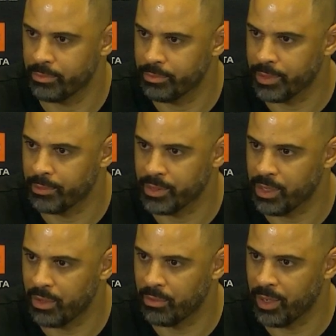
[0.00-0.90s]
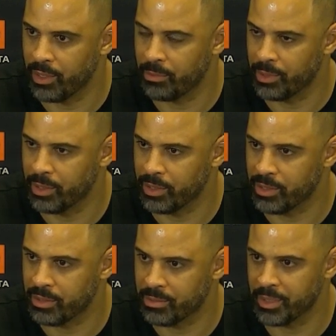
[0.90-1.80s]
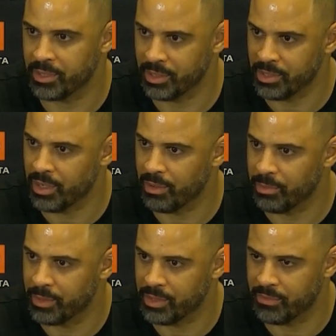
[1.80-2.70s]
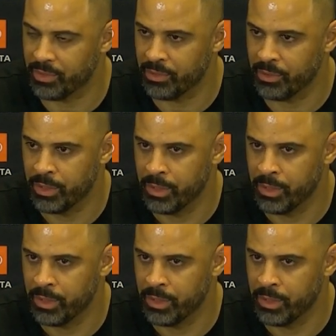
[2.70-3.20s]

pretty much all wide open looks, especially at the start. We missed a few.